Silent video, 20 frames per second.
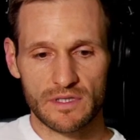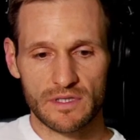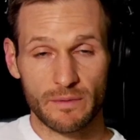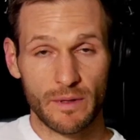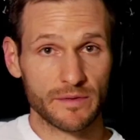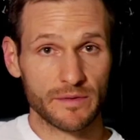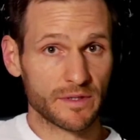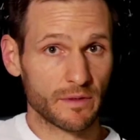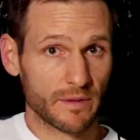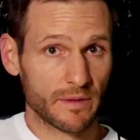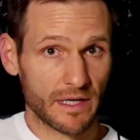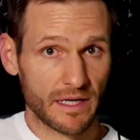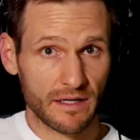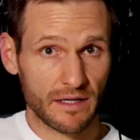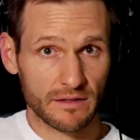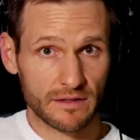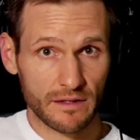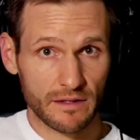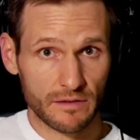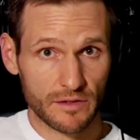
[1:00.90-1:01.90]
about what's going on
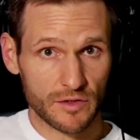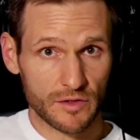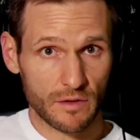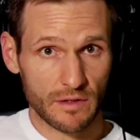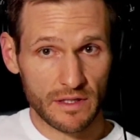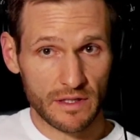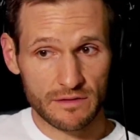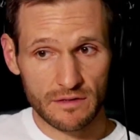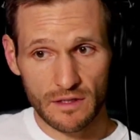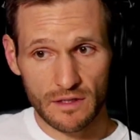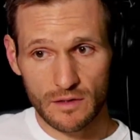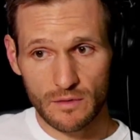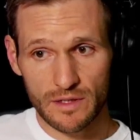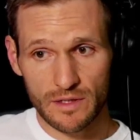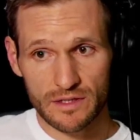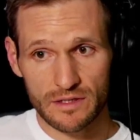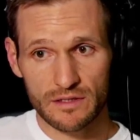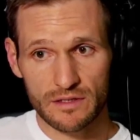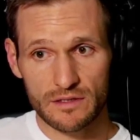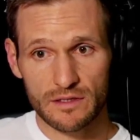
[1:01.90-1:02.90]
out there. The short answer to that
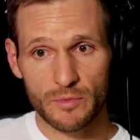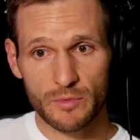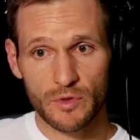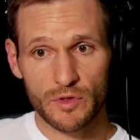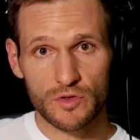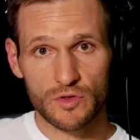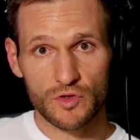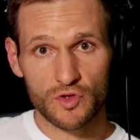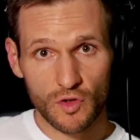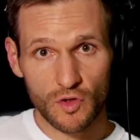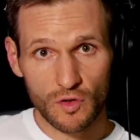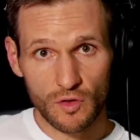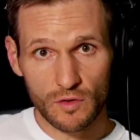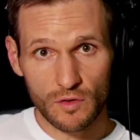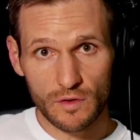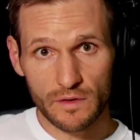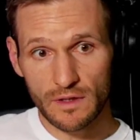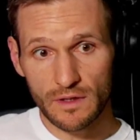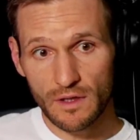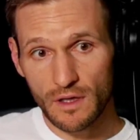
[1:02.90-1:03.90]
question is computer control.
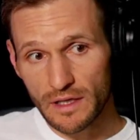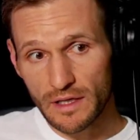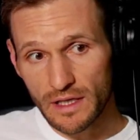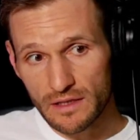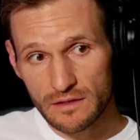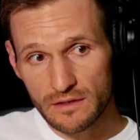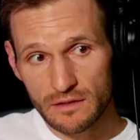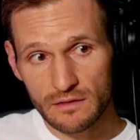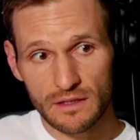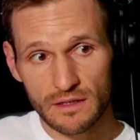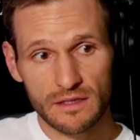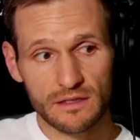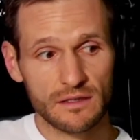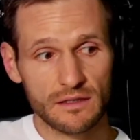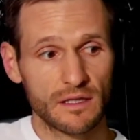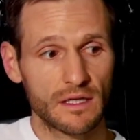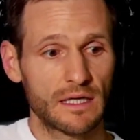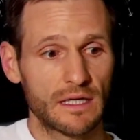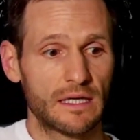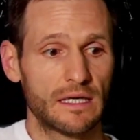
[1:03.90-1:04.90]
The long answer is
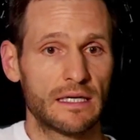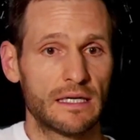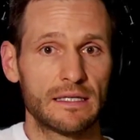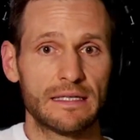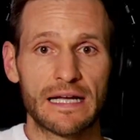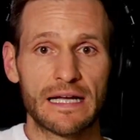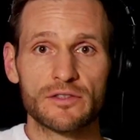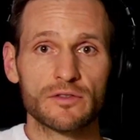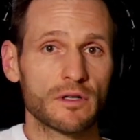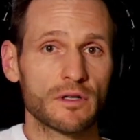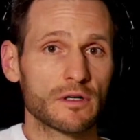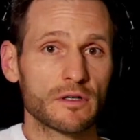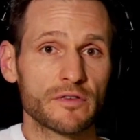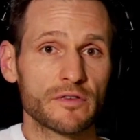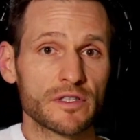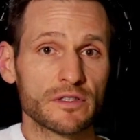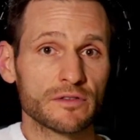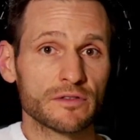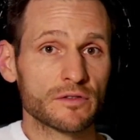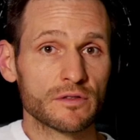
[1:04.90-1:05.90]
natural,
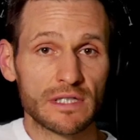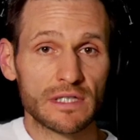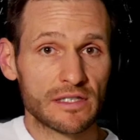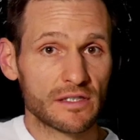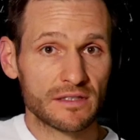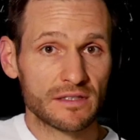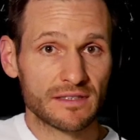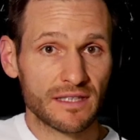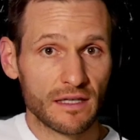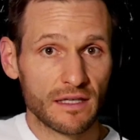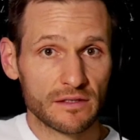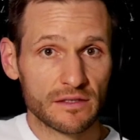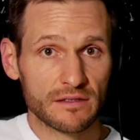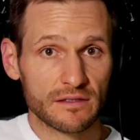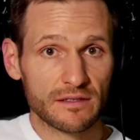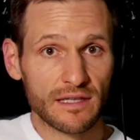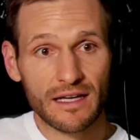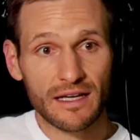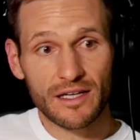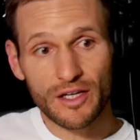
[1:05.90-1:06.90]
artificial, and strategic intelligence
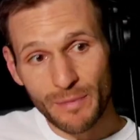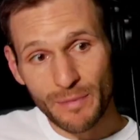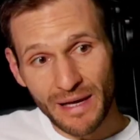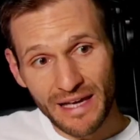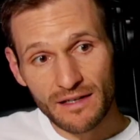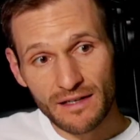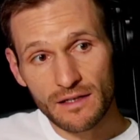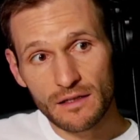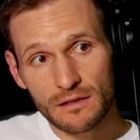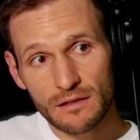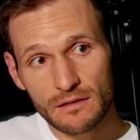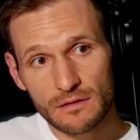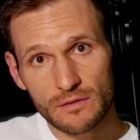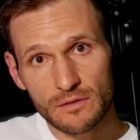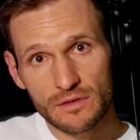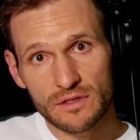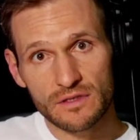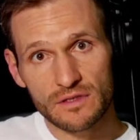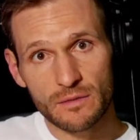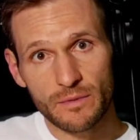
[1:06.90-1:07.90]
and humanity,
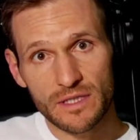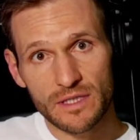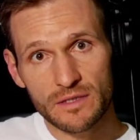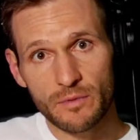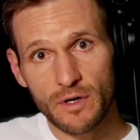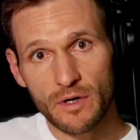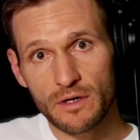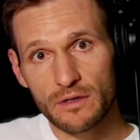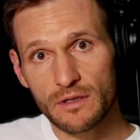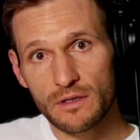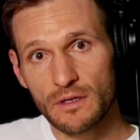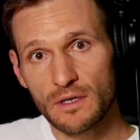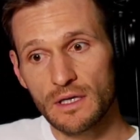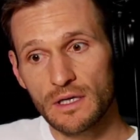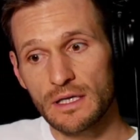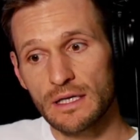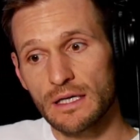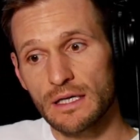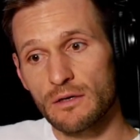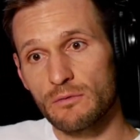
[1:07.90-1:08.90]
which is the best part.
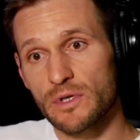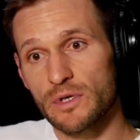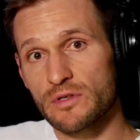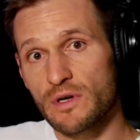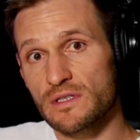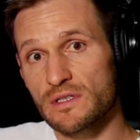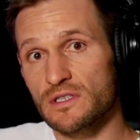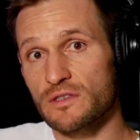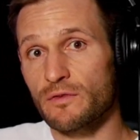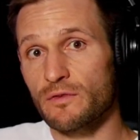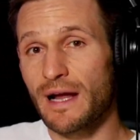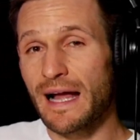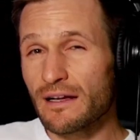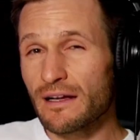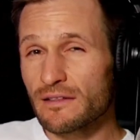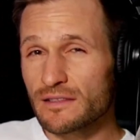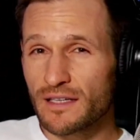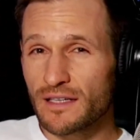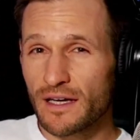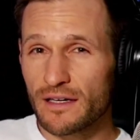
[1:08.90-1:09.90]
Retrace is for
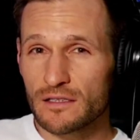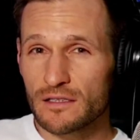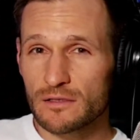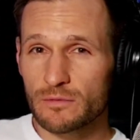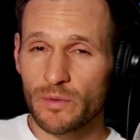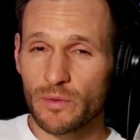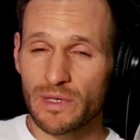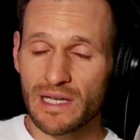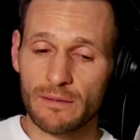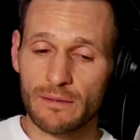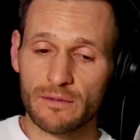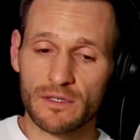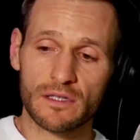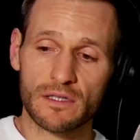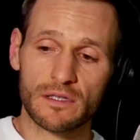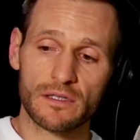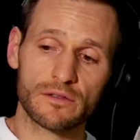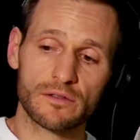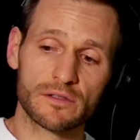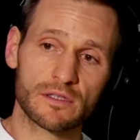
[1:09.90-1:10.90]
outsiders, but we came to the
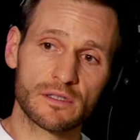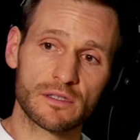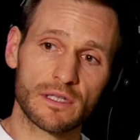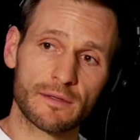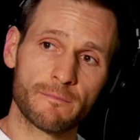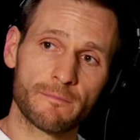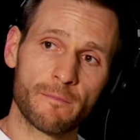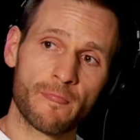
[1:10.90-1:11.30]
conclusion that